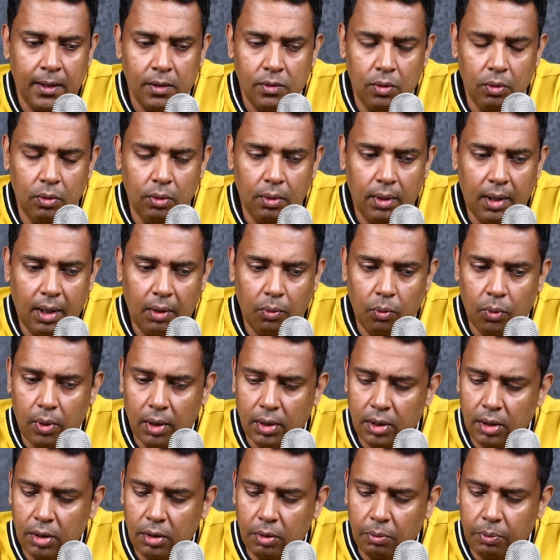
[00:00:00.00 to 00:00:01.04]
So I
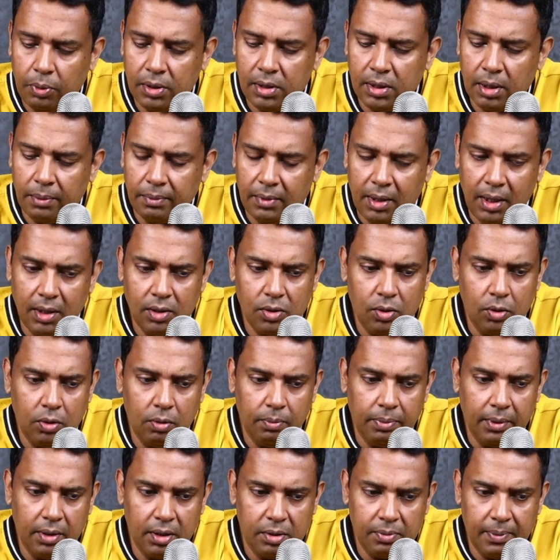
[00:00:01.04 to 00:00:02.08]
wanted to put some things
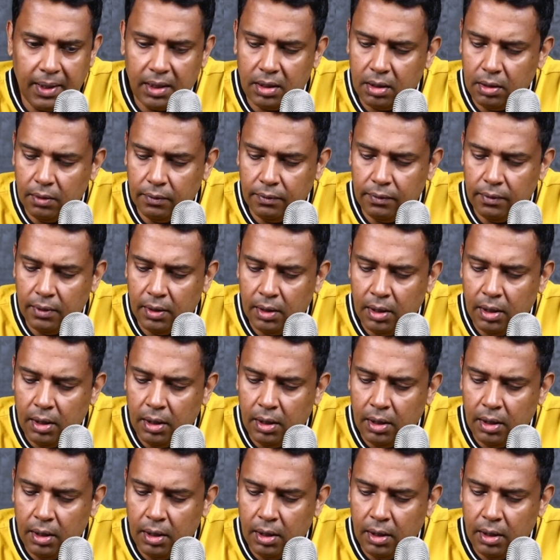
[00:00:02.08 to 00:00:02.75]
into perspective